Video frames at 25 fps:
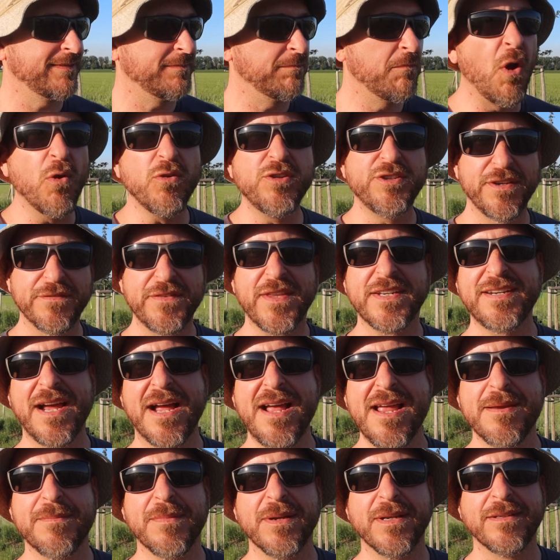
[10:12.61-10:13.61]
most of the
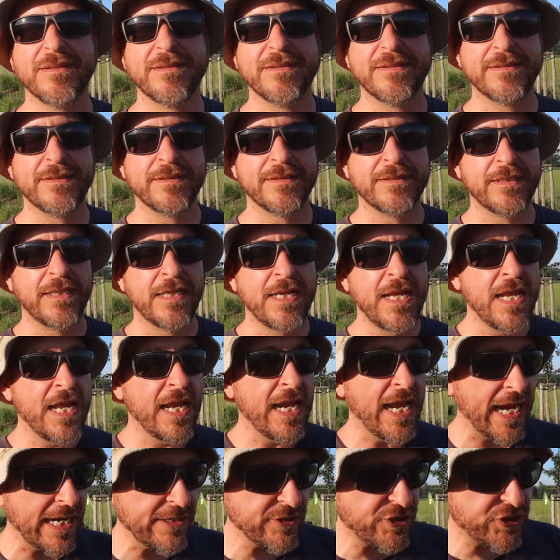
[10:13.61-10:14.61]
time.
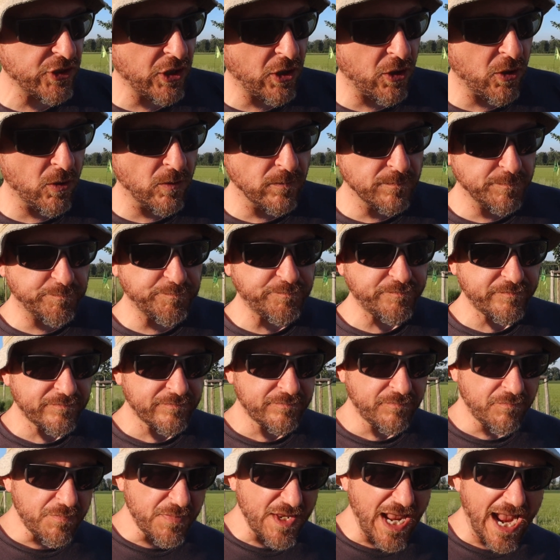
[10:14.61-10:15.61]
And so
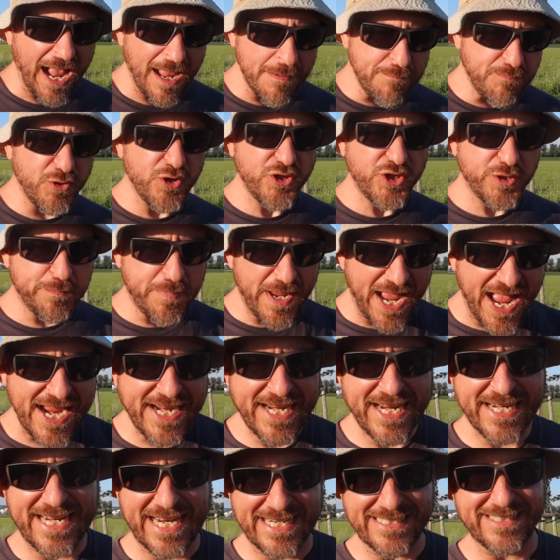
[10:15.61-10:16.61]
I push
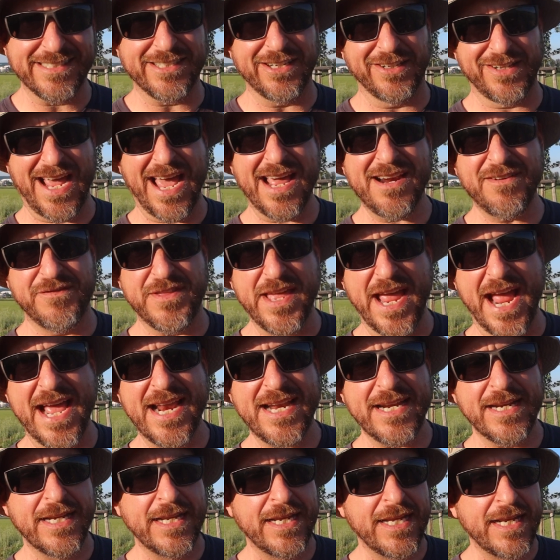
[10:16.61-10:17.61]
back against a lot of
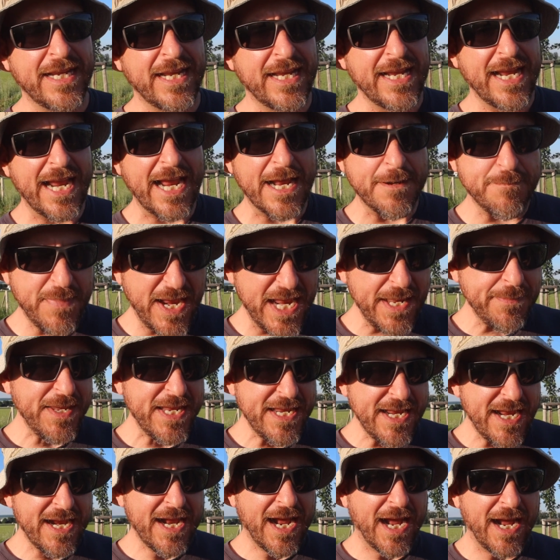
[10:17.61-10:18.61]
that. And
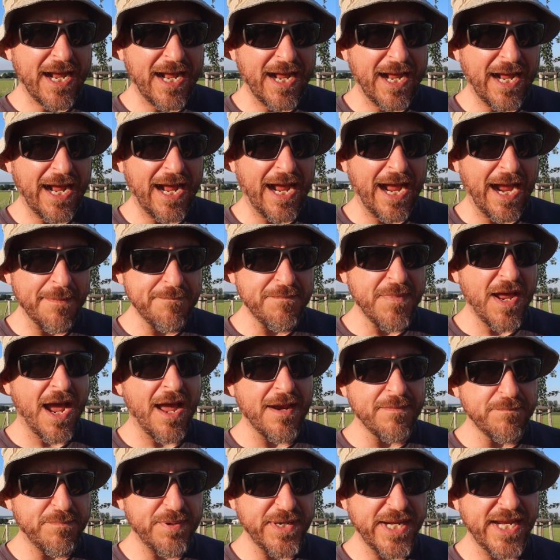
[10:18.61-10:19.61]
maybe I'm
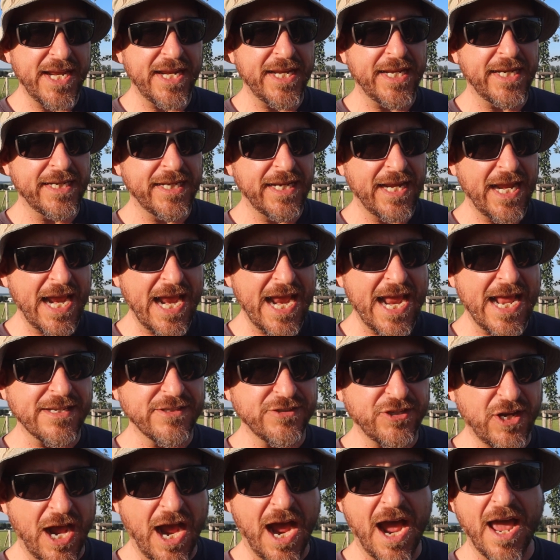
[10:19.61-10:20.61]
not being
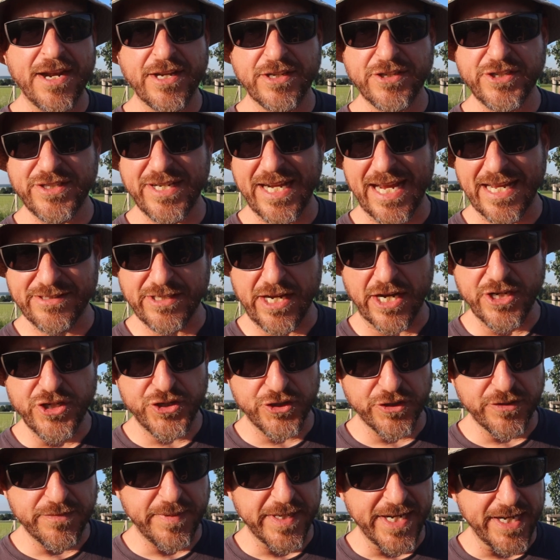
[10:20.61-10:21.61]
as honest as I
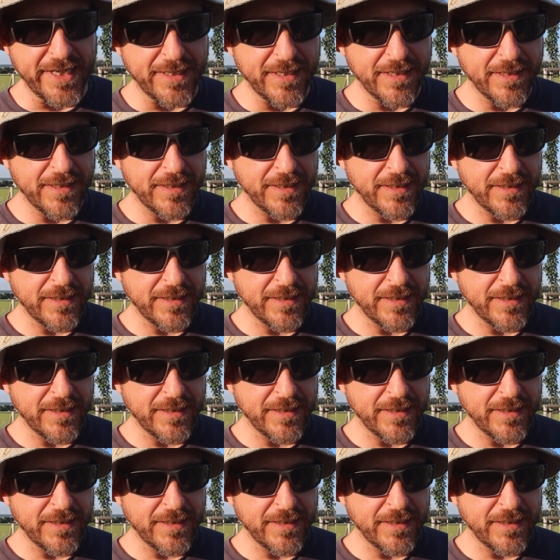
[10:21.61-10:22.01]
should be